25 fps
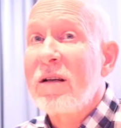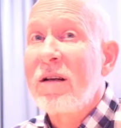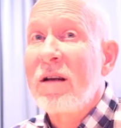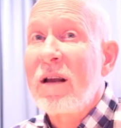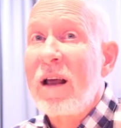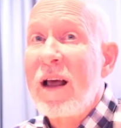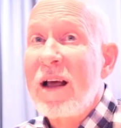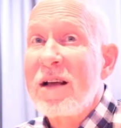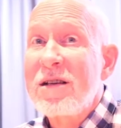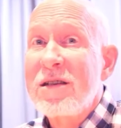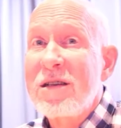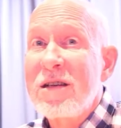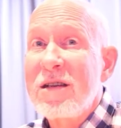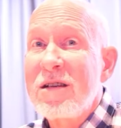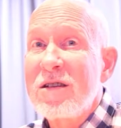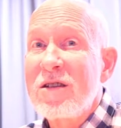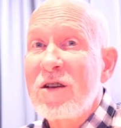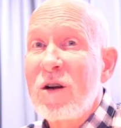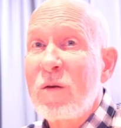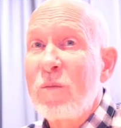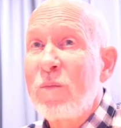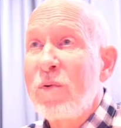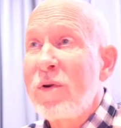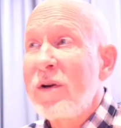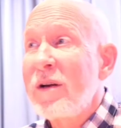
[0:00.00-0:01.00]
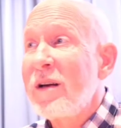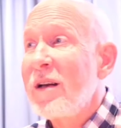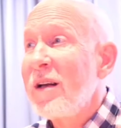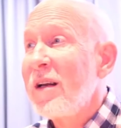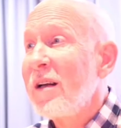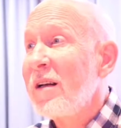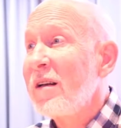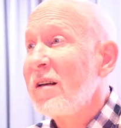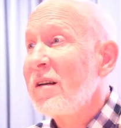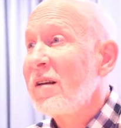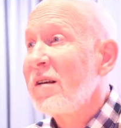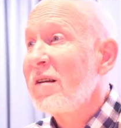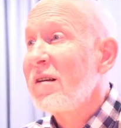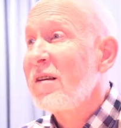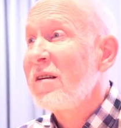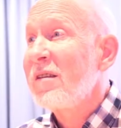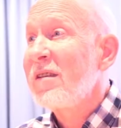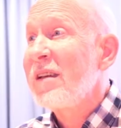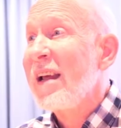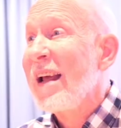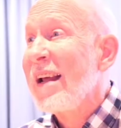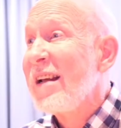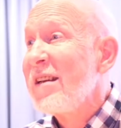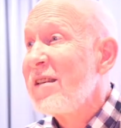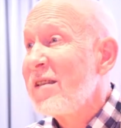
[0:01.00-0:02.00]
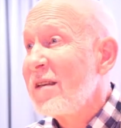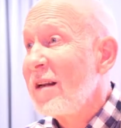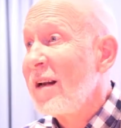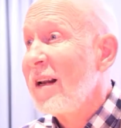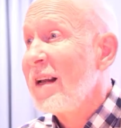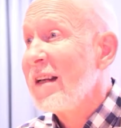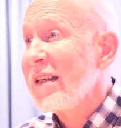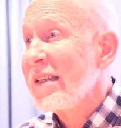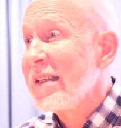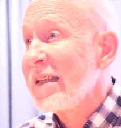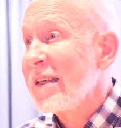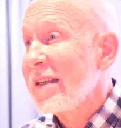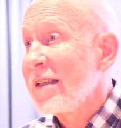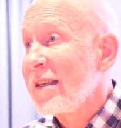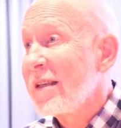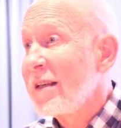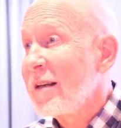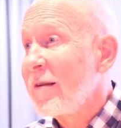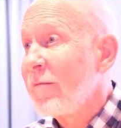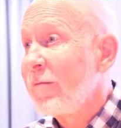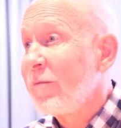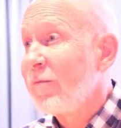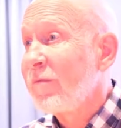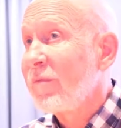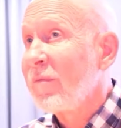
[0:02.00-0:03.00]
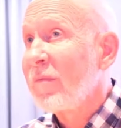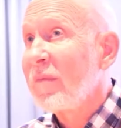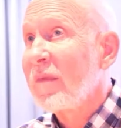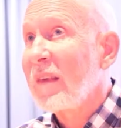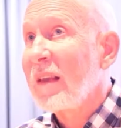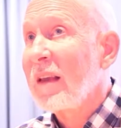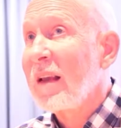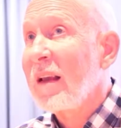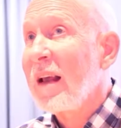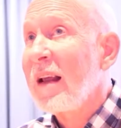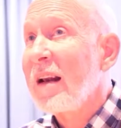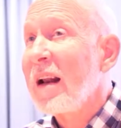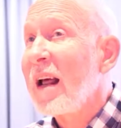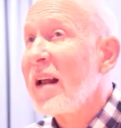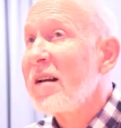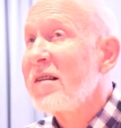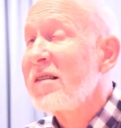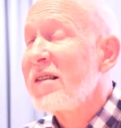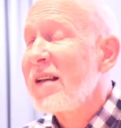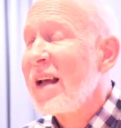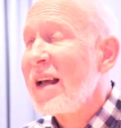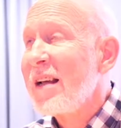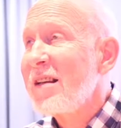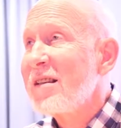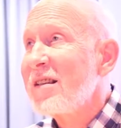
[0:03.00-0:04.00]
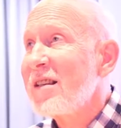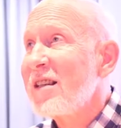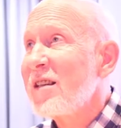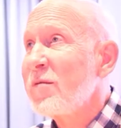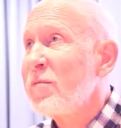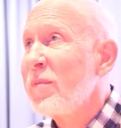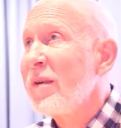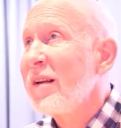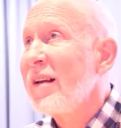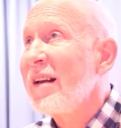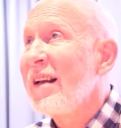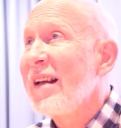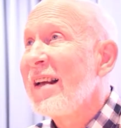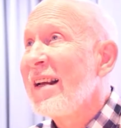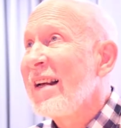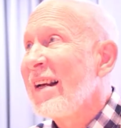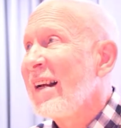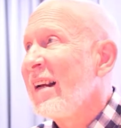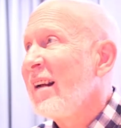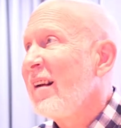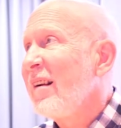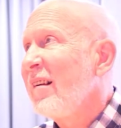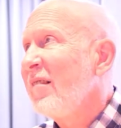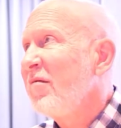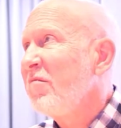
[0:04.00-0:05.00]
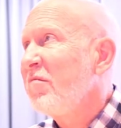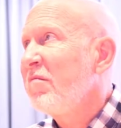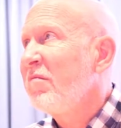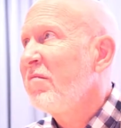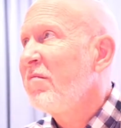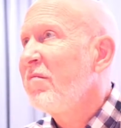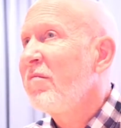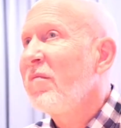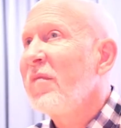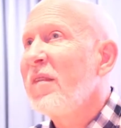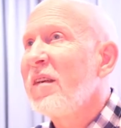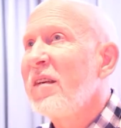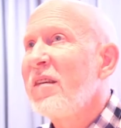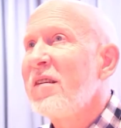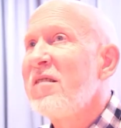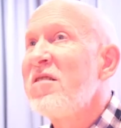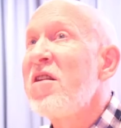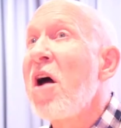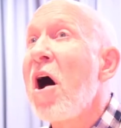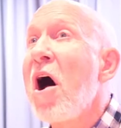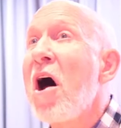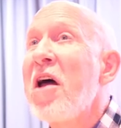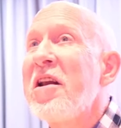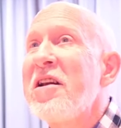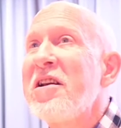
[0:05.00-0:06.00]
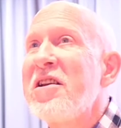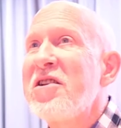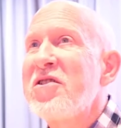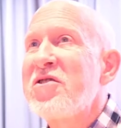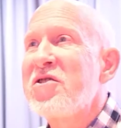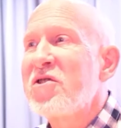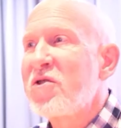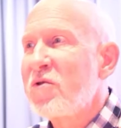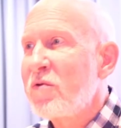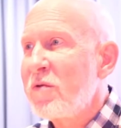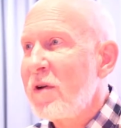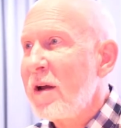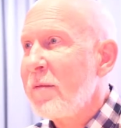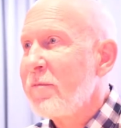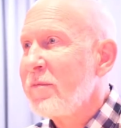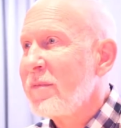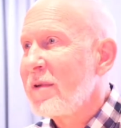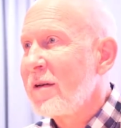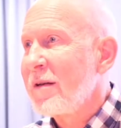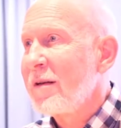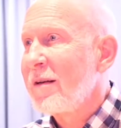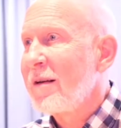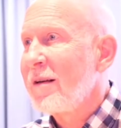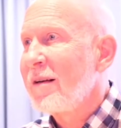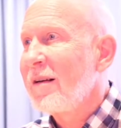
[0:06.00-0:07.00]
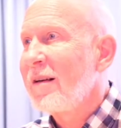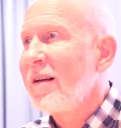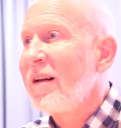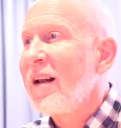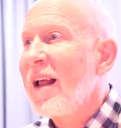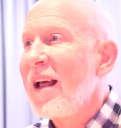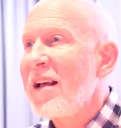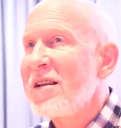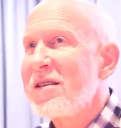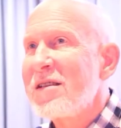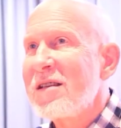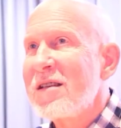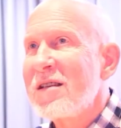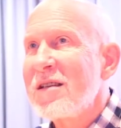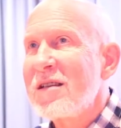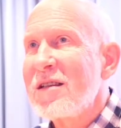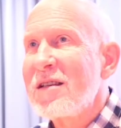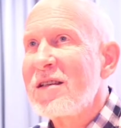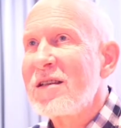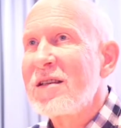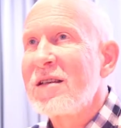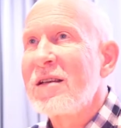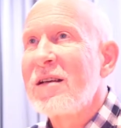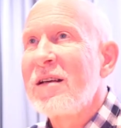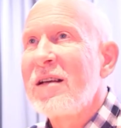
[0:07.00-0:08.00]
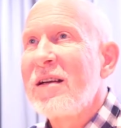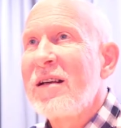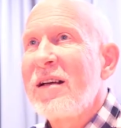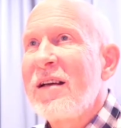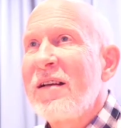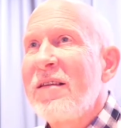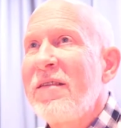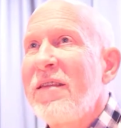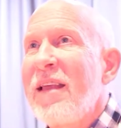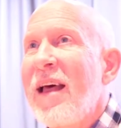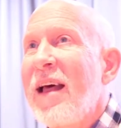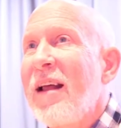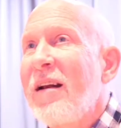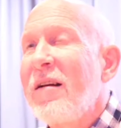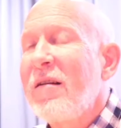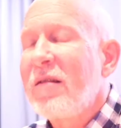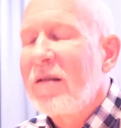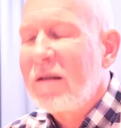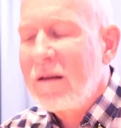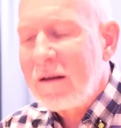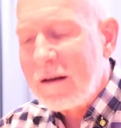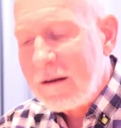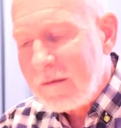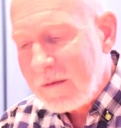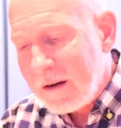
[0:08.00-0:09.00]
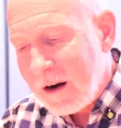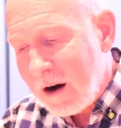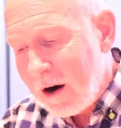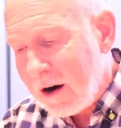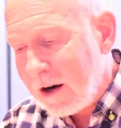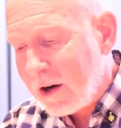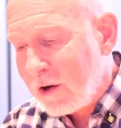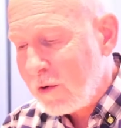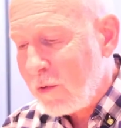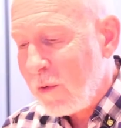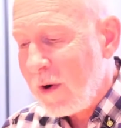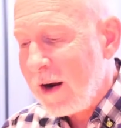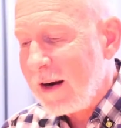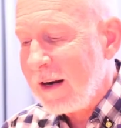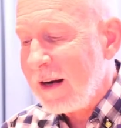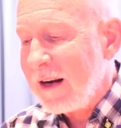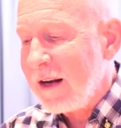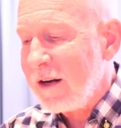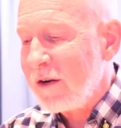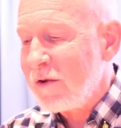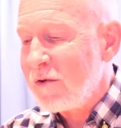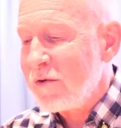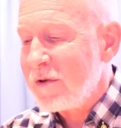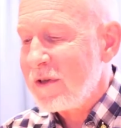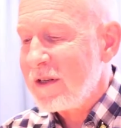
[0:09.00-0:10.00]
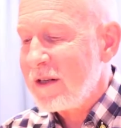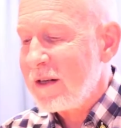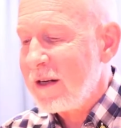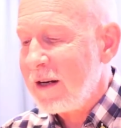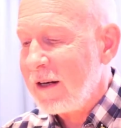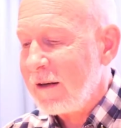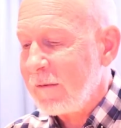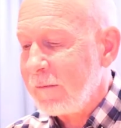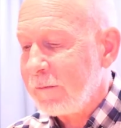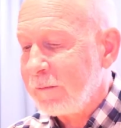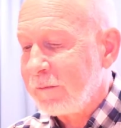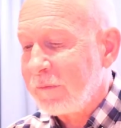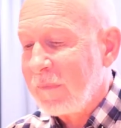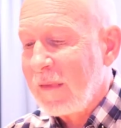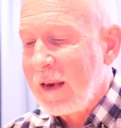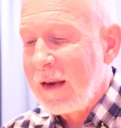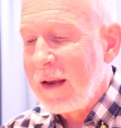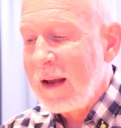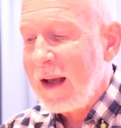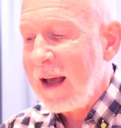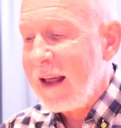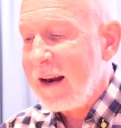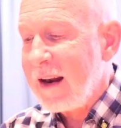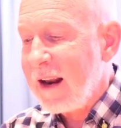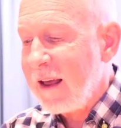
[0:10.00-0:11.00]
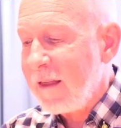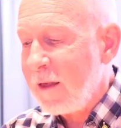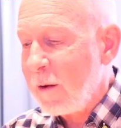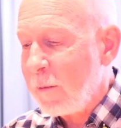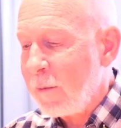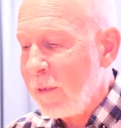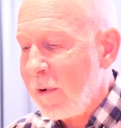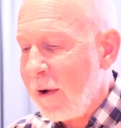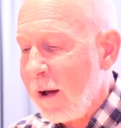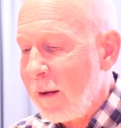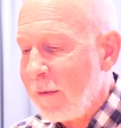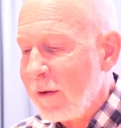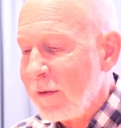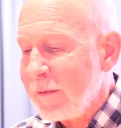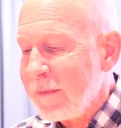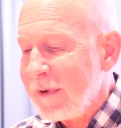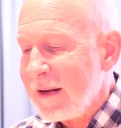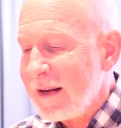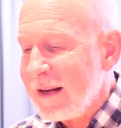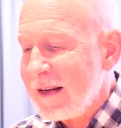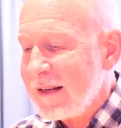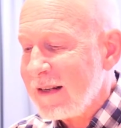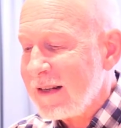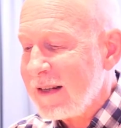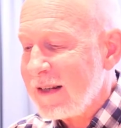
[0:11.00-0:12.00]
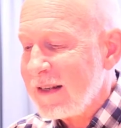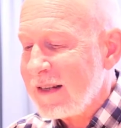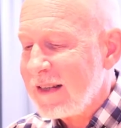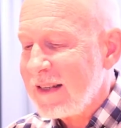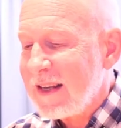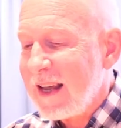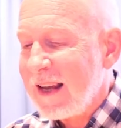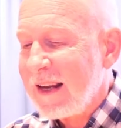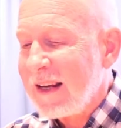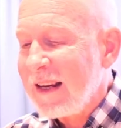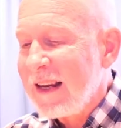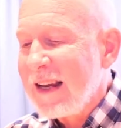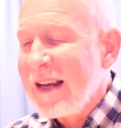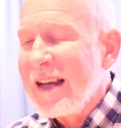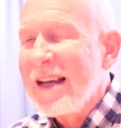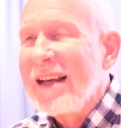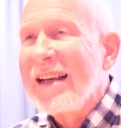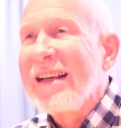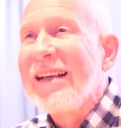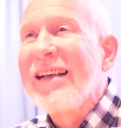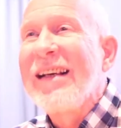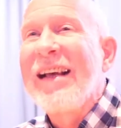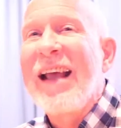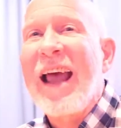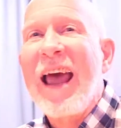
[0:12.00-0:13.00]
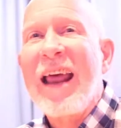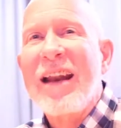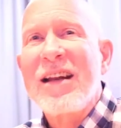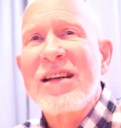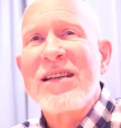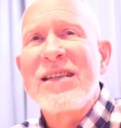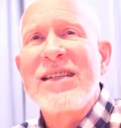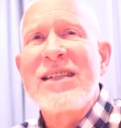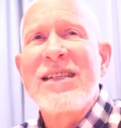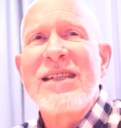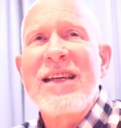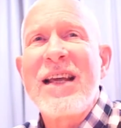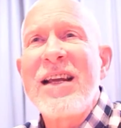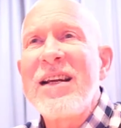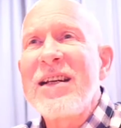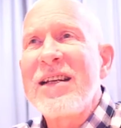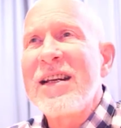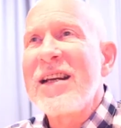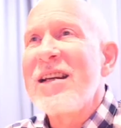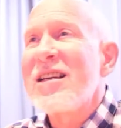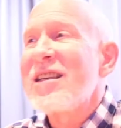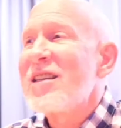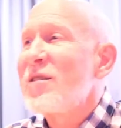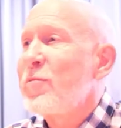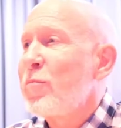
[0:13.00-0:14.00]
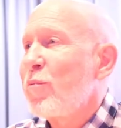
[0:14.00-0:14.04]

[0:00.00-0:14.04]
lessons are pretty tasteless. Not tasteless, but nondescript lessons that aren't quite interesting. Another problem is they get sentence